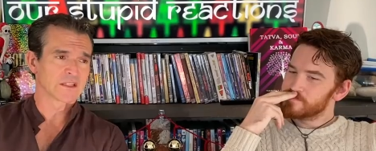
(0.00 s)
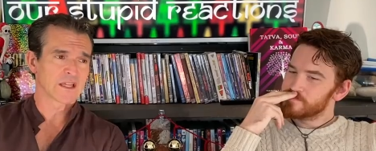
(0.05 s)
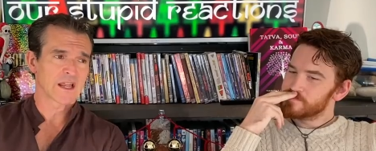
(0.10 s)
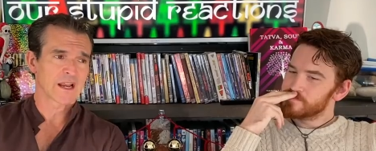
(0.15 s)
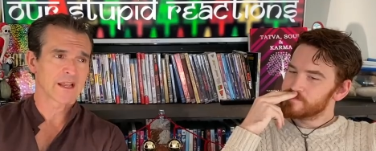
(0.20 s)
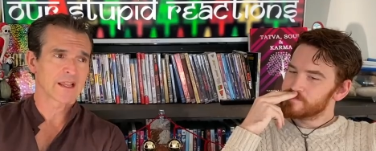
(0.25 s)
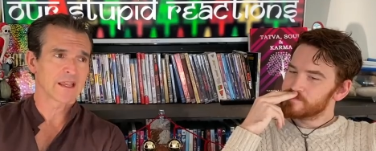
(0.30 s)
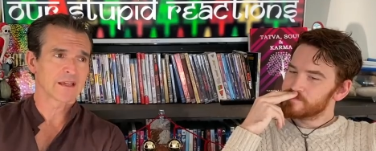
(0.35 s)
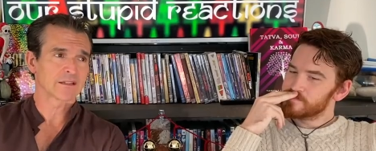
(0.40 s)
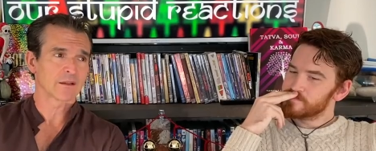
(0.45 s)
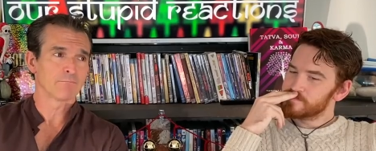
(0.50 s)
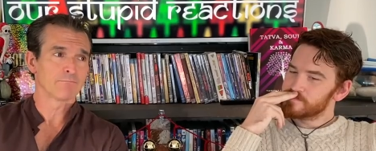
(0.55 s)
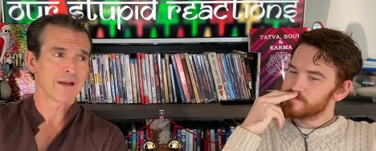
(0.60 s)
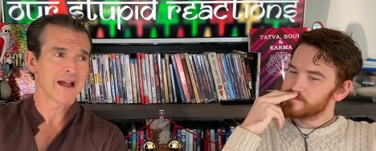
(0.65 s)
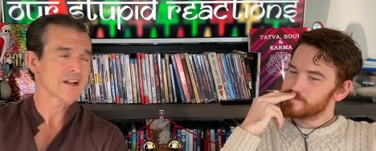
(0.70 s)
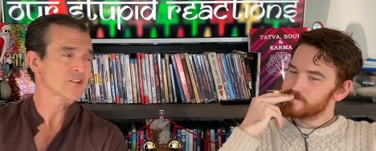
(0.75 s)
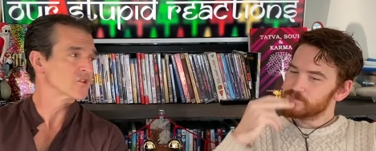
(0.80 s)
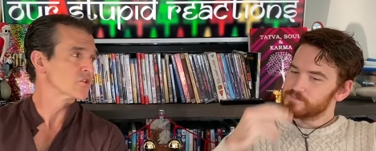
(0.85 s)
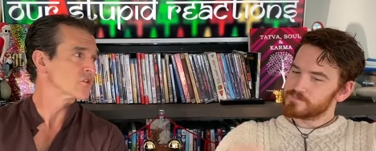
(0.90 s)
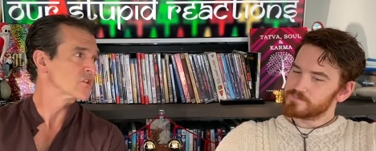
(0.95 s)
Speaker 1: in that, I can't
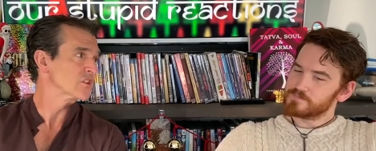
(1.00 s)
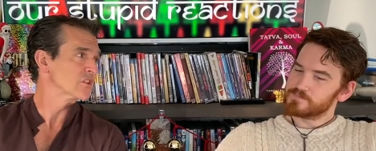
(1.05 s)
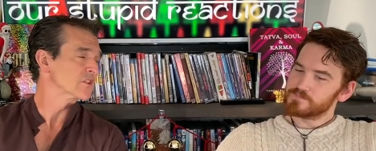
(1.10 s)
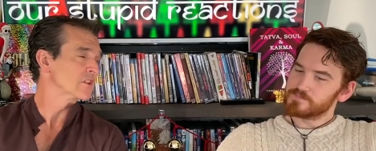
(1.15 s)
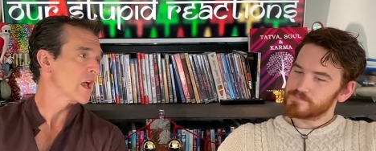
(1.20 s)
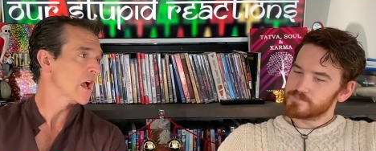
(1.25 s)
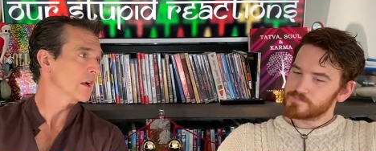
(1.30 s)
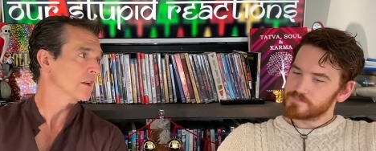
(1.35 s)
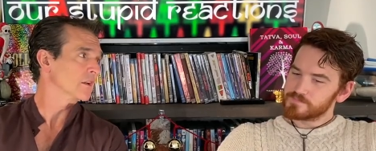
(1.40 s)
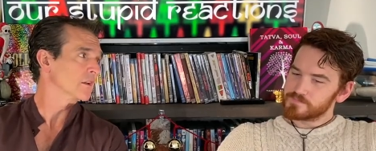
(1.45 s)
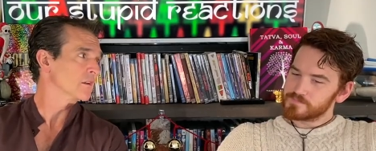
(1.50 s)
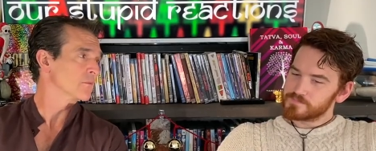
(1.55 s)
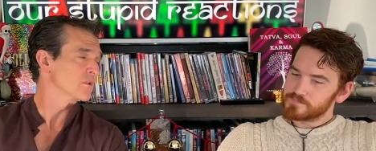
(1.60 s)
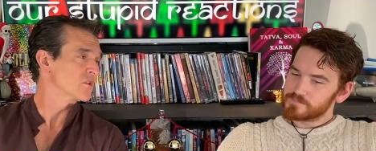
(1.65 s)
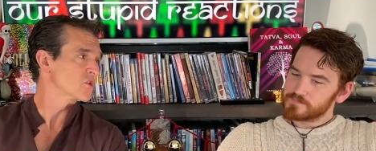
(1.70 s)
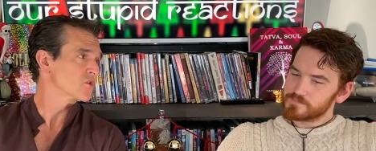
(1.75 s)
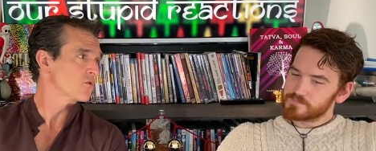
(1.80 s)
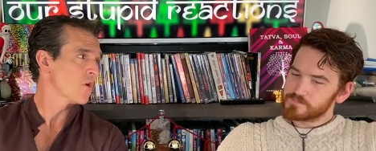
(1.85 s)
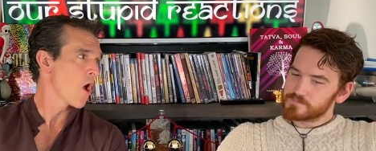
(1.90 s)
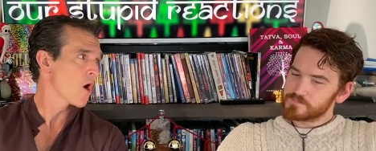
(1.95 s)
imagine she's not going to be
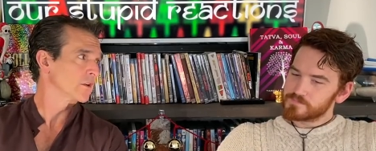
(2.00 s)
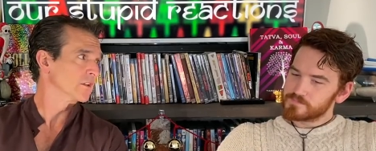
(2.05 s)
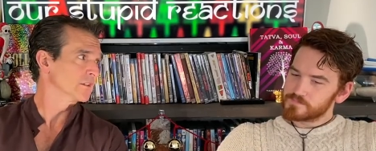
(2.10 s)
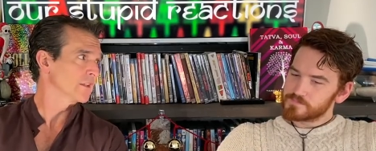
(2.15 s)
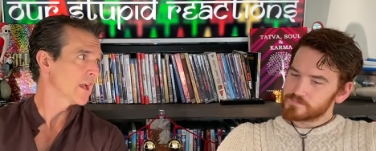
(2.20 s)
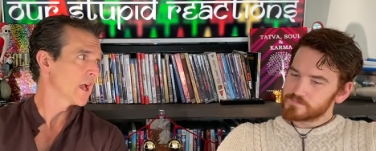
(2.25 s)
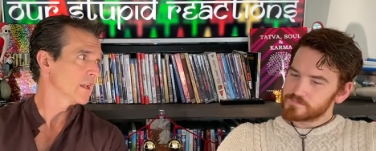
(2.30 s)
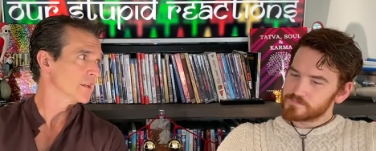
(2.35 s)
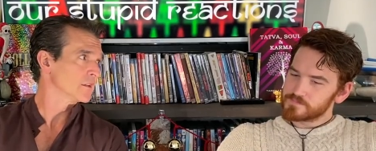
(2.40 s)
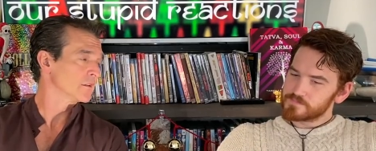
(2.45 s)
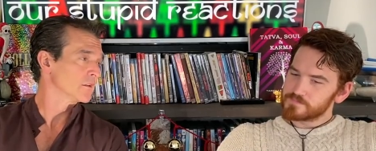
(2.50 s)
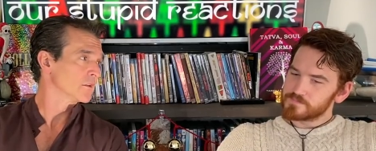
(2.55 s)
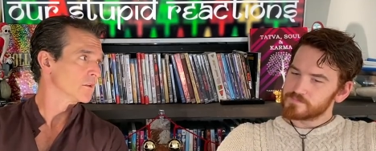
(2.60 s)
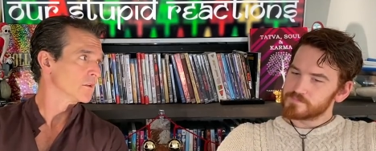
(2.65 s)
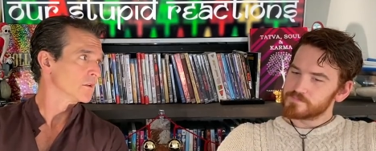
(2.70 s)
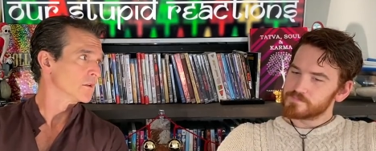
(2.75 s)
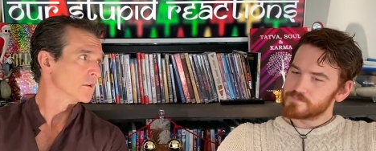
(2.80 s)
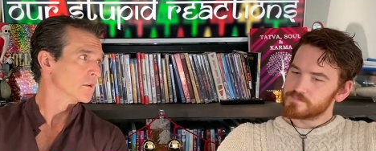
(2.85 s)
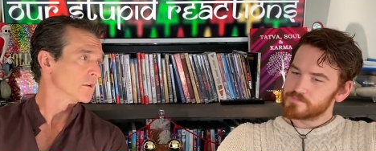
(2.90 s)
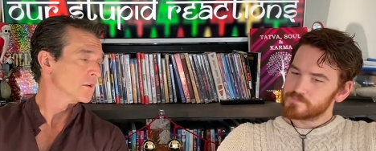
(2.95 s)
strong in that. Mm.
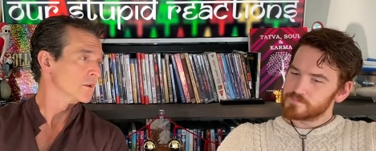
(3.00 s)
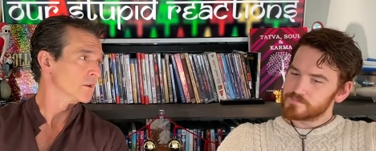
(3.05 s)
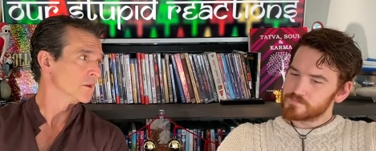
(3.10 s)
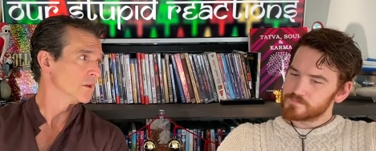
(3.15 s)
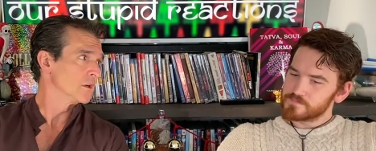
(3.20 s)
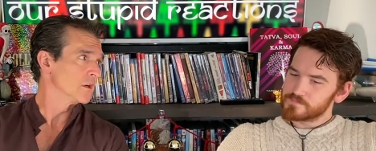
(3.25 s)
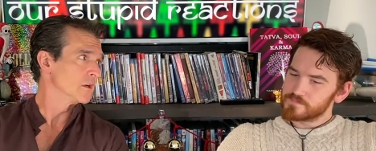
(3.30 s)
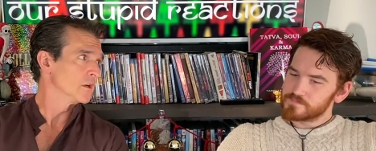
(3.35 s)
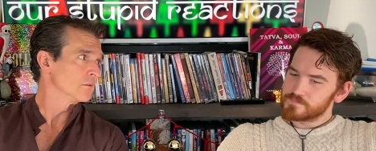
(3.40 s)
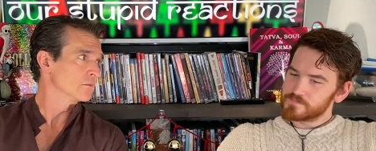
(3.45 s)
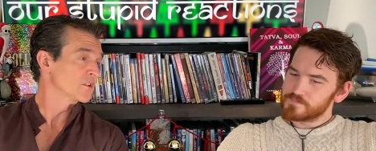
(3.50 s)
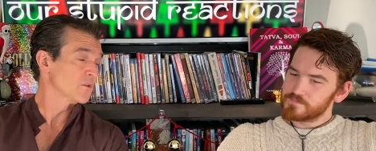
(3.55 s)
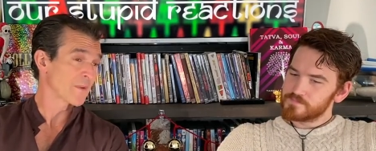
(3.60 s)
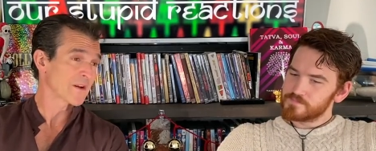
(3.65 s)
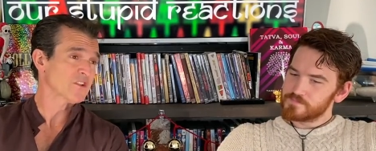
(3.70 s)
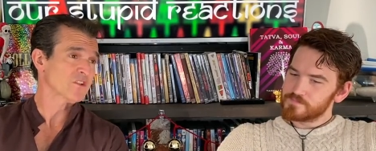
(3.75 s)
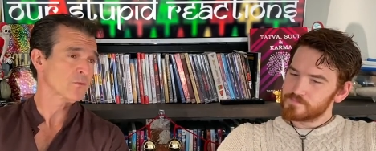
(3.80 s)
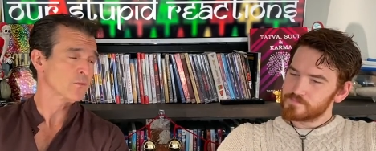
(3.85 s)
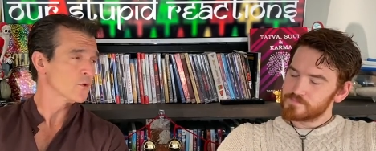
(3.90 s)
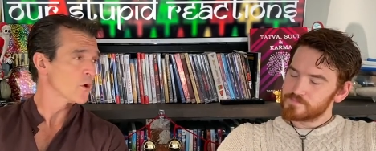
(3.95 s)
Uh,
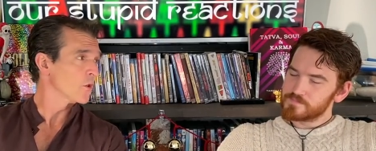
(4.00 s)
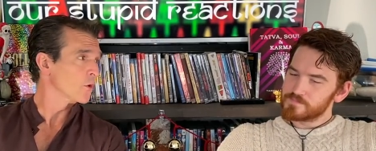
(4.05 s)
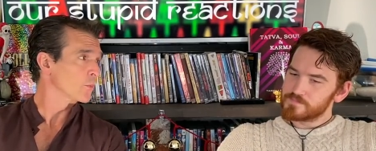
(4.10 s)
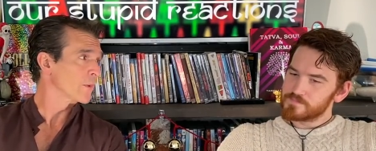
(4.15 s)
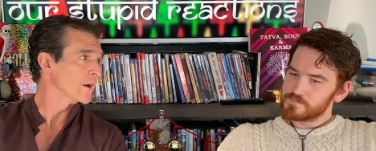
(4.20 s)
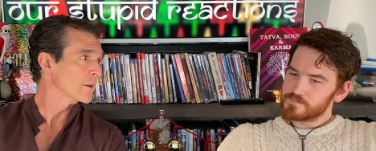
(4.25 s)
especially with all the